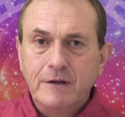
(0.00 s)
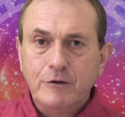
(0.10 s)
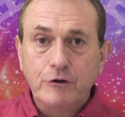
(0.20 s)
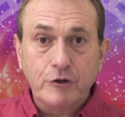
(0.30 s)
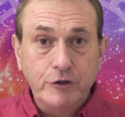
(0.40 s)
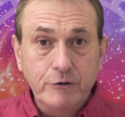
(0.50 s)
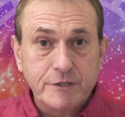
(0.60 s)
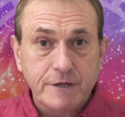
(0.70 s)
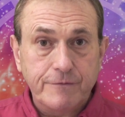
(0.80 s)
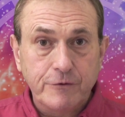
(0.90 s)
You can
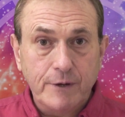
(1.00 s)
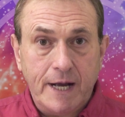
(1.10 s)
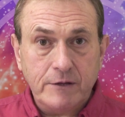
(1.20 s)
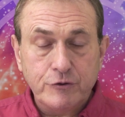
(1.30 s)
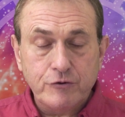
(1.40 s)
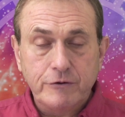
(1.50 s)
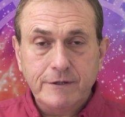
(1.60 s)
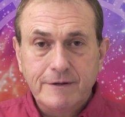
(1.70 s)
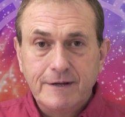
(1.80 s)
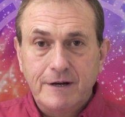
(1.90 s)
use it through
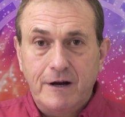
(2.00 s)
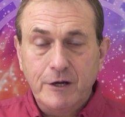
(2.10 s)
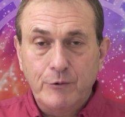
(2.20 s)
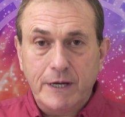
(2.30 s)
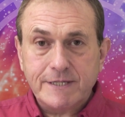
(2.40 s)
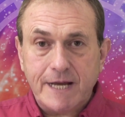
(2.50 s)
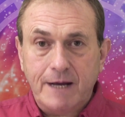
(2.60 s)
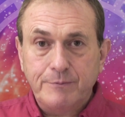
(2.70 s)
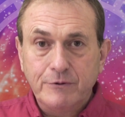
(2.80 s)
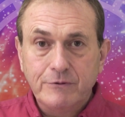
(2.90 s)
Android, iOS,
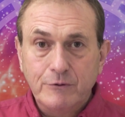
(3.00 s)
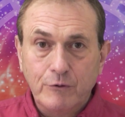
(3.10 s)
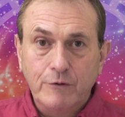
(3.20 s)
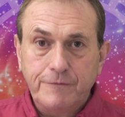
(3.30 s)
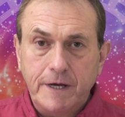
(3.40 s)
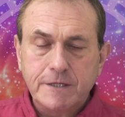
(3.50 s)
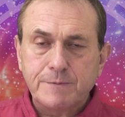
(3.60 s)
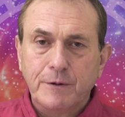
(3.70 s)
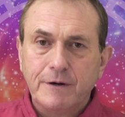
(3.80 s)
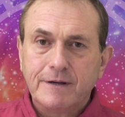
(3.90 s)
Apple or
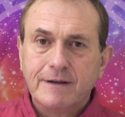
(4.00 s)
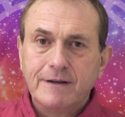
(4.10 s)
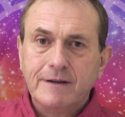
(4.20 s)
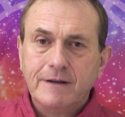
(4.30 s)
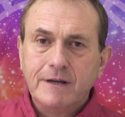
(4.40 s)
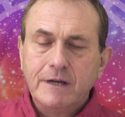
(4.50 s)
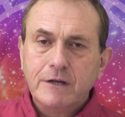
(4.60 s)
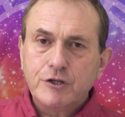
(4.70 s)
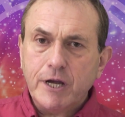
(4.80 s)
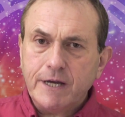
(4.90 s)
Facebook.
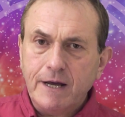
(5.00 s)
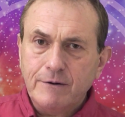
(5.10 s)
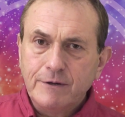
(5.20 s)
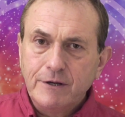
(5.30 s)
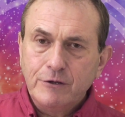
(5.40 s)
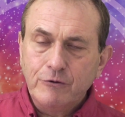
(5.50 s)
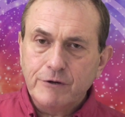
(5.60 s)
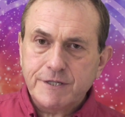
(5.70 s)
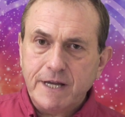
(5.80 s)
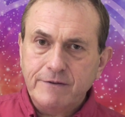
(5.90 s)
Check out your
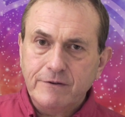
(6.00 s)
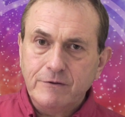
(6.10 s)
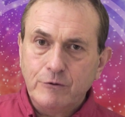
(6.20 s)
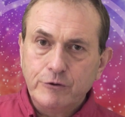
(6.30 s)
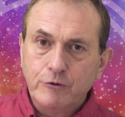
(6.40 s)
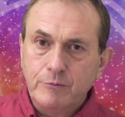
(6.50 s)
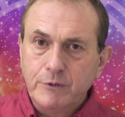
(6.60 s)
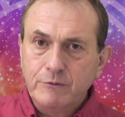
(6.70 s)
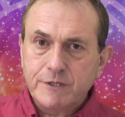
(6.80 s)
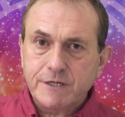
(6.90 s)
ascendant or your
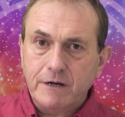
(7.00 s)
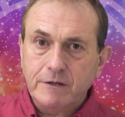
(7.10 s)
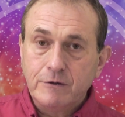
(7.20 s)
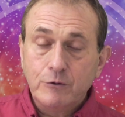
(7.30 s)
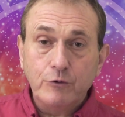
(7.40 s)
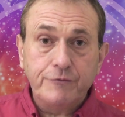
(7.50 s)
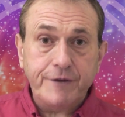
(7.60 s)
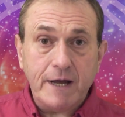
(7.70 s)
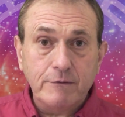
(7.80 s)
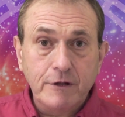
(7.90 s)
moon sign or
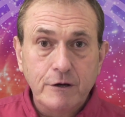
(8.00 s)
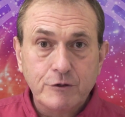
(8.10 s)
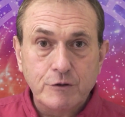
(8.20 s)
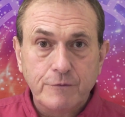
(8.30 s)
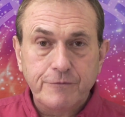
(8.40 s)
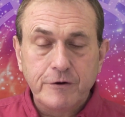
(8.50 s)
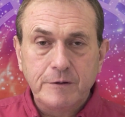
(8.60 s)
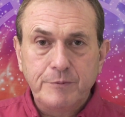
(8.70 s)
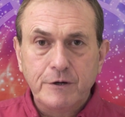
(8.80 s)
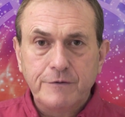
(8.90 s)
download your
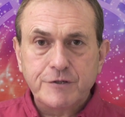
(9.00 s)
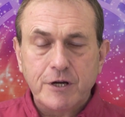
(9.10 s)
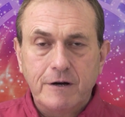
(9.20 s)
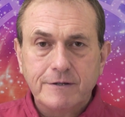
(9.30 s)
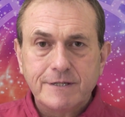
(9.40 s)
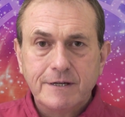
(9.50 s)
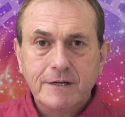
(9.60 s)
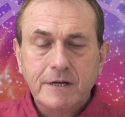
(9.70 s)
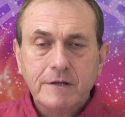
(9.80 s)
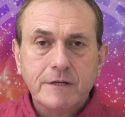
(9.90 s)
free birth chart.
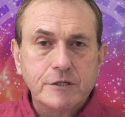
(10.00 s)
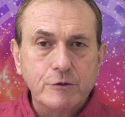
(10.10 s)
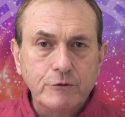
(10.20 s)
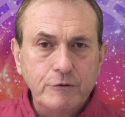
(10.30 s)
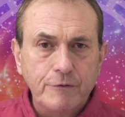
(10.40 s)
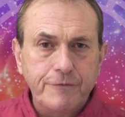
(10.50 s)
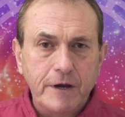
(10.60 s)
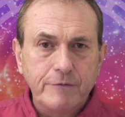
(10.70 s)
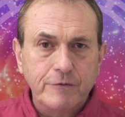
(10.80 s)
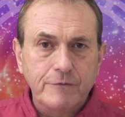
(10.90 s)
There's all your
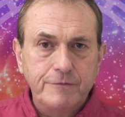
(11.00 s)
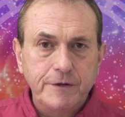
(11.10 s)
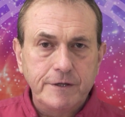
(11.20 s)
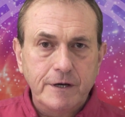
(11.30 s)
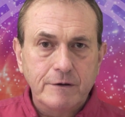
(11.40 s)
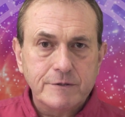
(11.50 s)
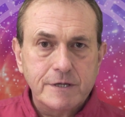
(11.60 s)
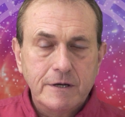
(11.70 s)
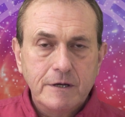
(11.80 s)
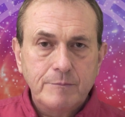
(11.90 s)
favourite videos,
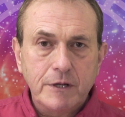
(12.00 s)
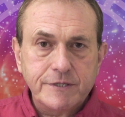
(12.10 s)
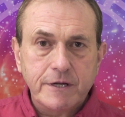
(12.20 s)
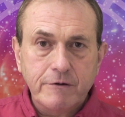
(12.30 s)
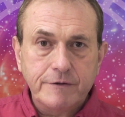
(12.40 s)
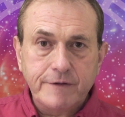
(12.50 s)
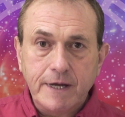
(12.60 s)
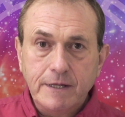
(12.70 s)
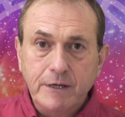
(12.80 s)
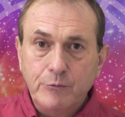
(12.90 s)
plus there are
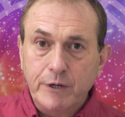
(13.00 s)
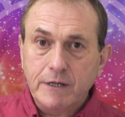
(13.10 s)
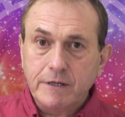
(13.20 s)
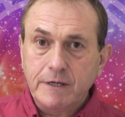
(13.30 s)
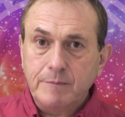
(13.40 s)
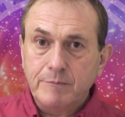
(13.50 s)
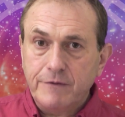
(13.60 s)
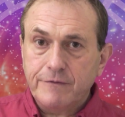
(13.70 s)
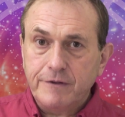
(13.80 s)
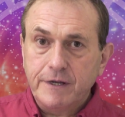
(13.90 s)
daily, weekly,
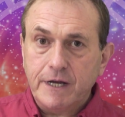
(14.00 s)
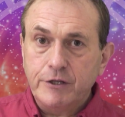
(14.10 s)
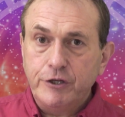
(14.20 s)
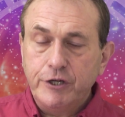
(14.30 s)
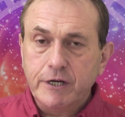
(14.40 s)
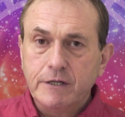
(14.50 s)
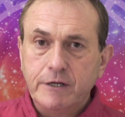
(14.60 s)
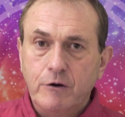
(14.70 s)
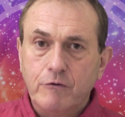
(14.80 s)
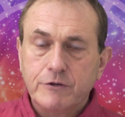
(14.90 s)
monthly and
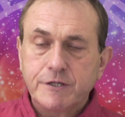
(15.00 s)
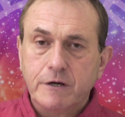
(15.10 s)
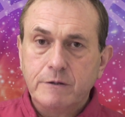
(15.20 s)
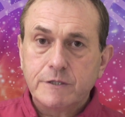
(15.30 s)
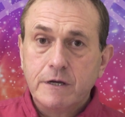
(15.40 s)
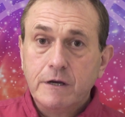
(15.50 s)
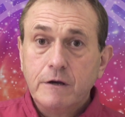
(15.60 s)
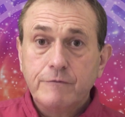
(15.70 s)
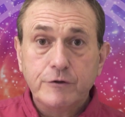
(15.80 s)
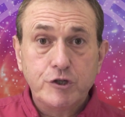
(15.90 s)
yearly horoscopes
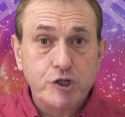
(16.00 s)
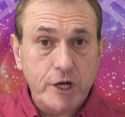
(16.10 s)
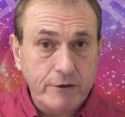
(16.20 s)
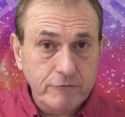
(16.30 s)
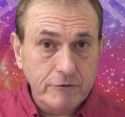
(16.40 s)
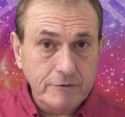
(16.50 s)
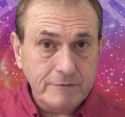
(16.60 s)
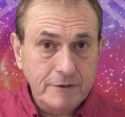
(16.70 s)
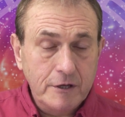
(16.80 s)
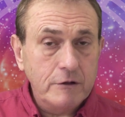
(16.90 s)
for
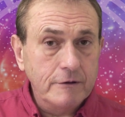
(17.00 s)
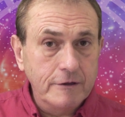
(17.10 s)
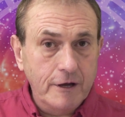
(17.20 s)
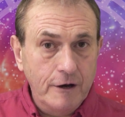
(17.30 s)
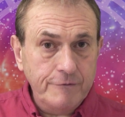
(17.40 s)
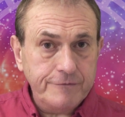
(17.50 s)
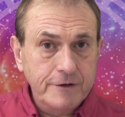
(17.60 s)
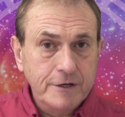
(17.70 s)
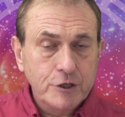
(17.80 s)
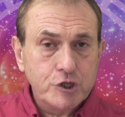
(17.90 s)
general, love,
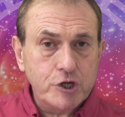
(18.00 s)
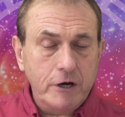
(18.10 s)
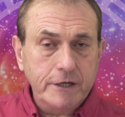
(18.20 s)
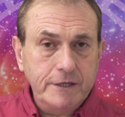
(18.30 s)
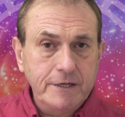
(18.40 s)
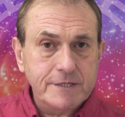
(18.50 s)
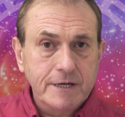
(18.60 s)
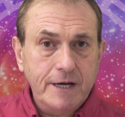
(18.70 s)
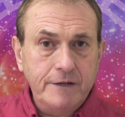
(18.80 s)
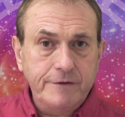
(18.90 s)
Chinese
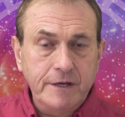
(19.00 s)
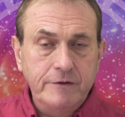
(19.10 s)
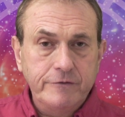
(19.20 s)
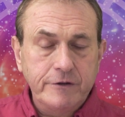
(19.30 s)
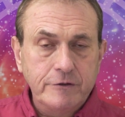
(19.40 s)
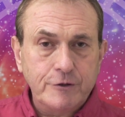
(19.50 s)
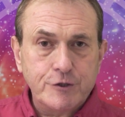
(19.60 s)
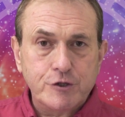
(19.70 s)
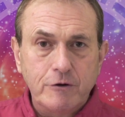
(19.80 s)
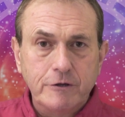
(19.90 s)
and Indian
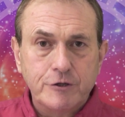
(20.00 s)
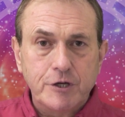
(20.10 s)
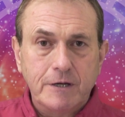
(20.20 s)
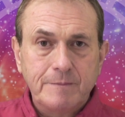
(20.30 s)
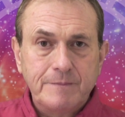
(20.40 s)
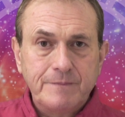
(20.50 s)
astrology.